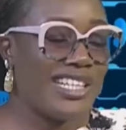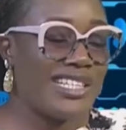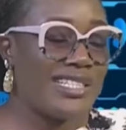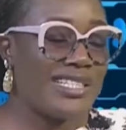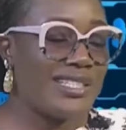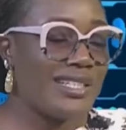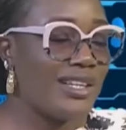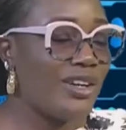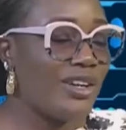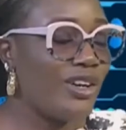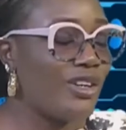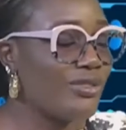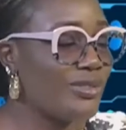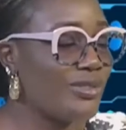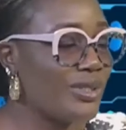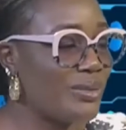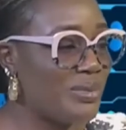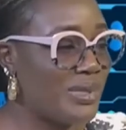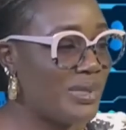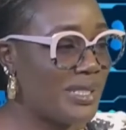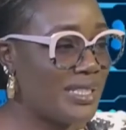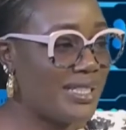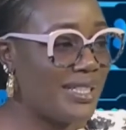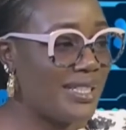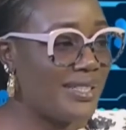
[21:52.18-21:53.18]
say
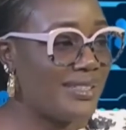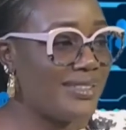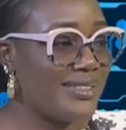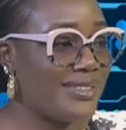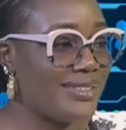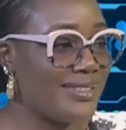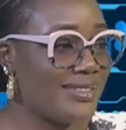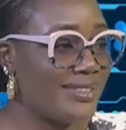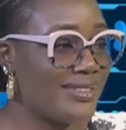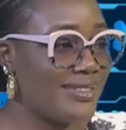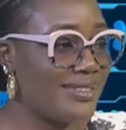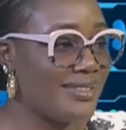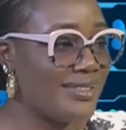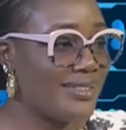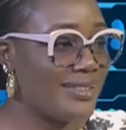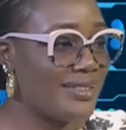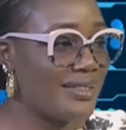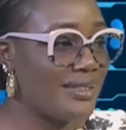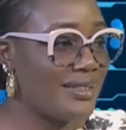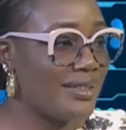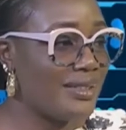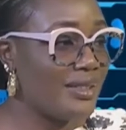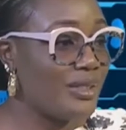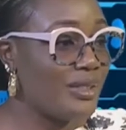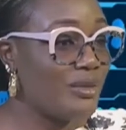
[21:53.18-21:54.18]
100%.
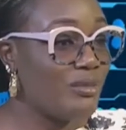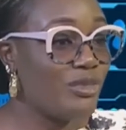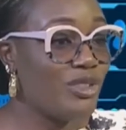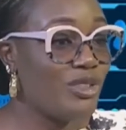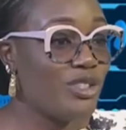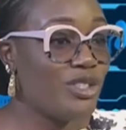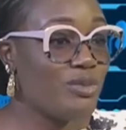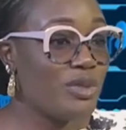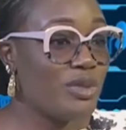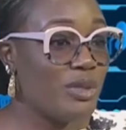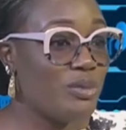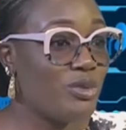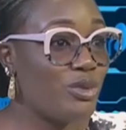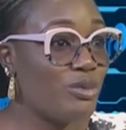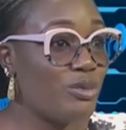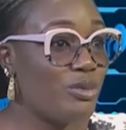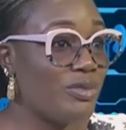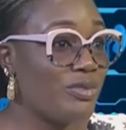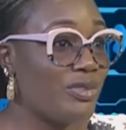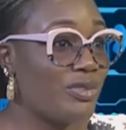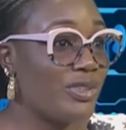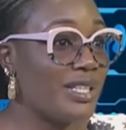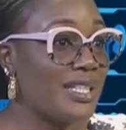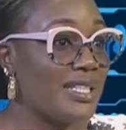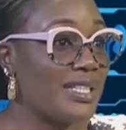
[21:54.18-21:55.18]
Most people,
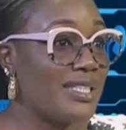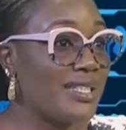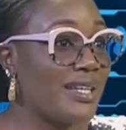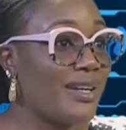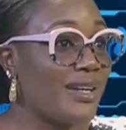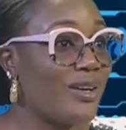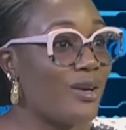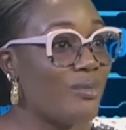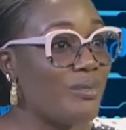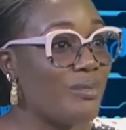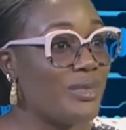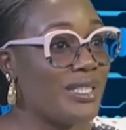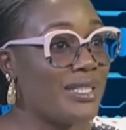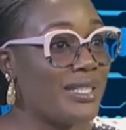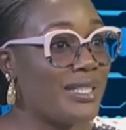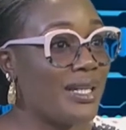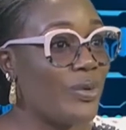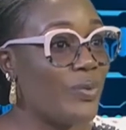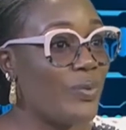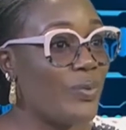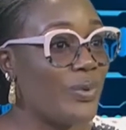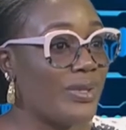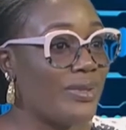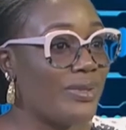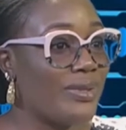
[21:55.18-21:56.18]
before they start coming
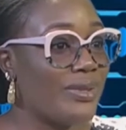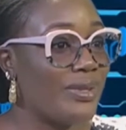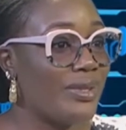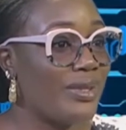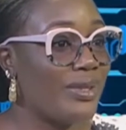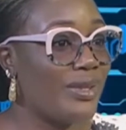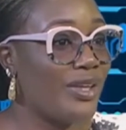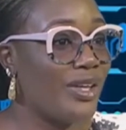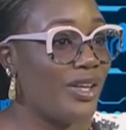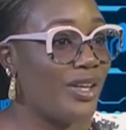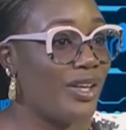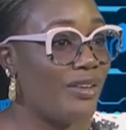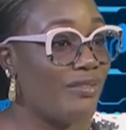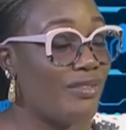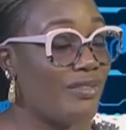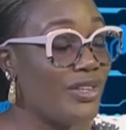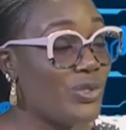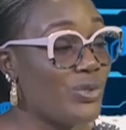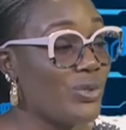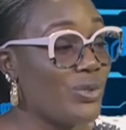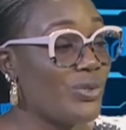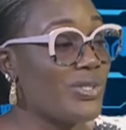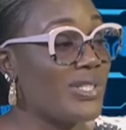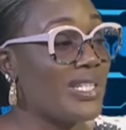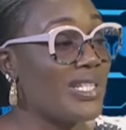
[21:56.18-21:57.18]
down with
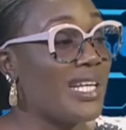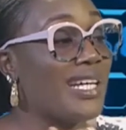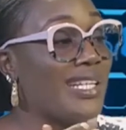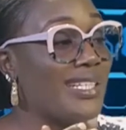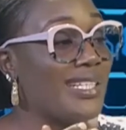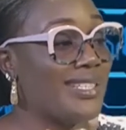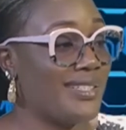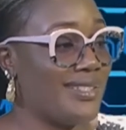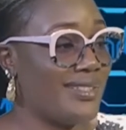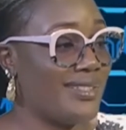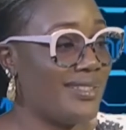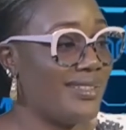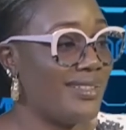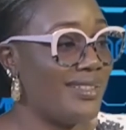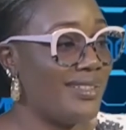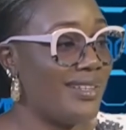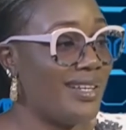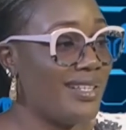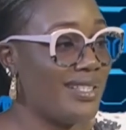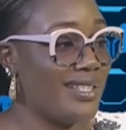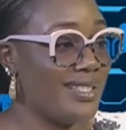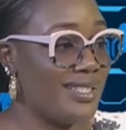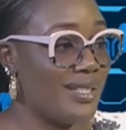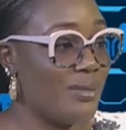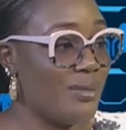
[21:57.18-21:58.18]
visual signs
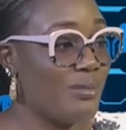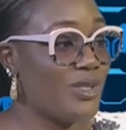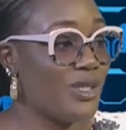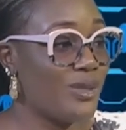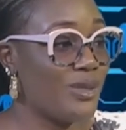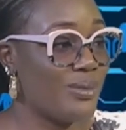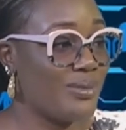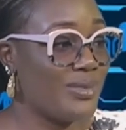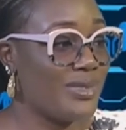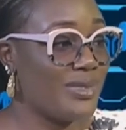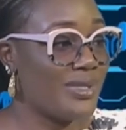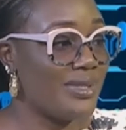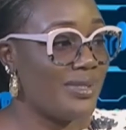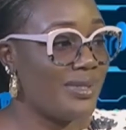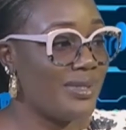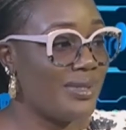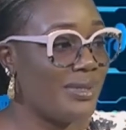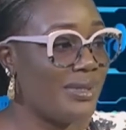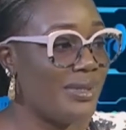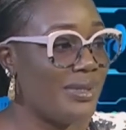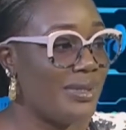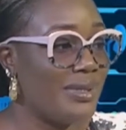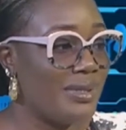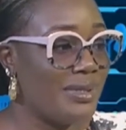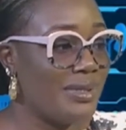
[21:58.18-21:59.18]
and symptoms,
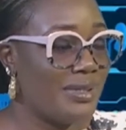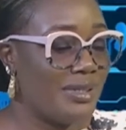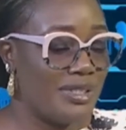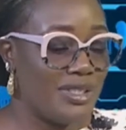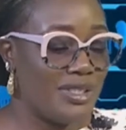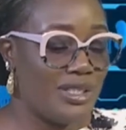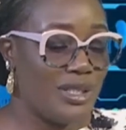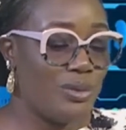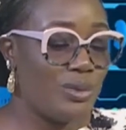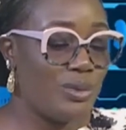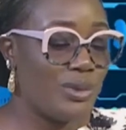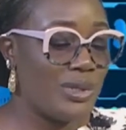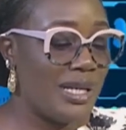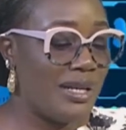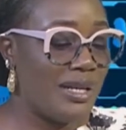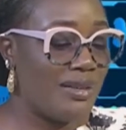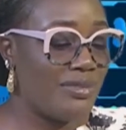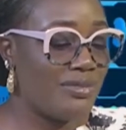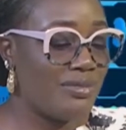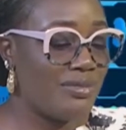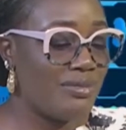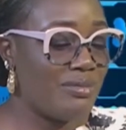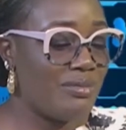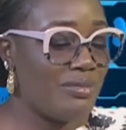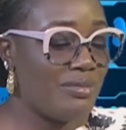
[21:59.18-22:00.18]
they would have
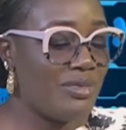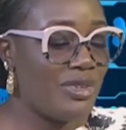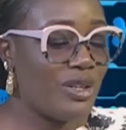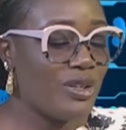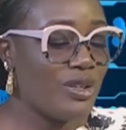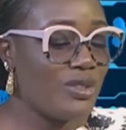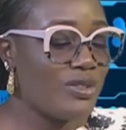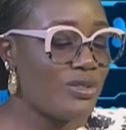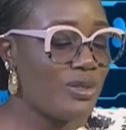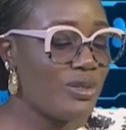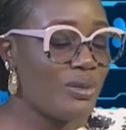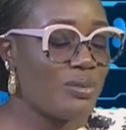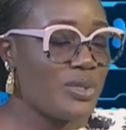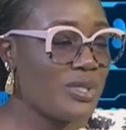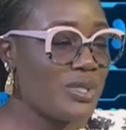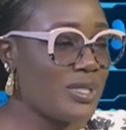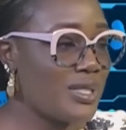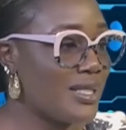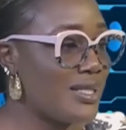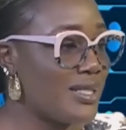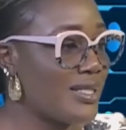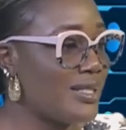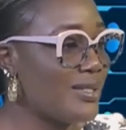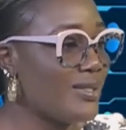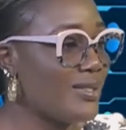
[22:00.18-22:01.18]
lost up to
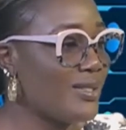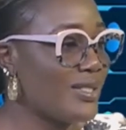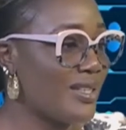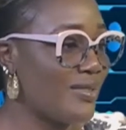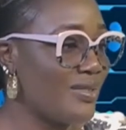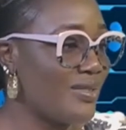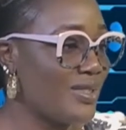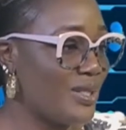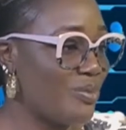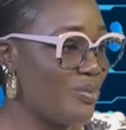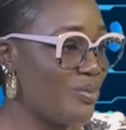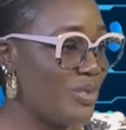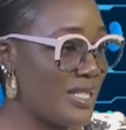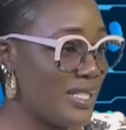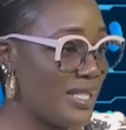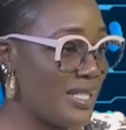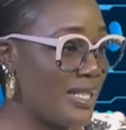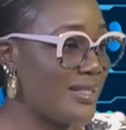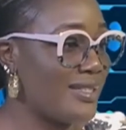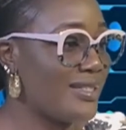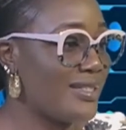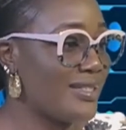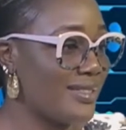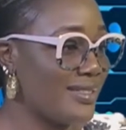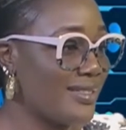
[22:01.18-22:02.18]
60 to 70%
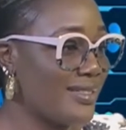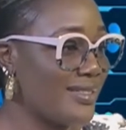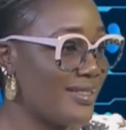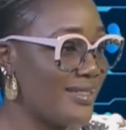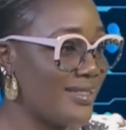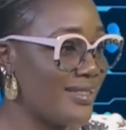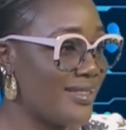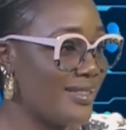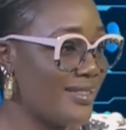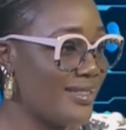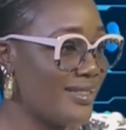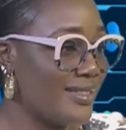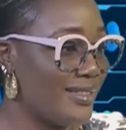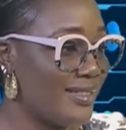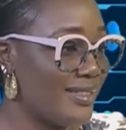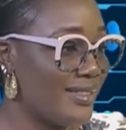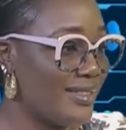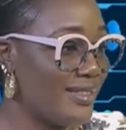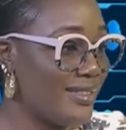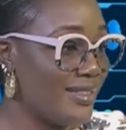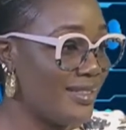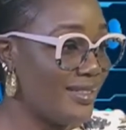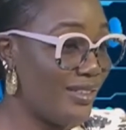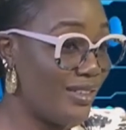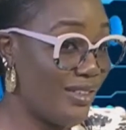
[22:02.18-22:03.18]

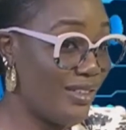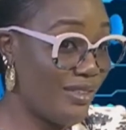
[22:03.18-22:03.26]
of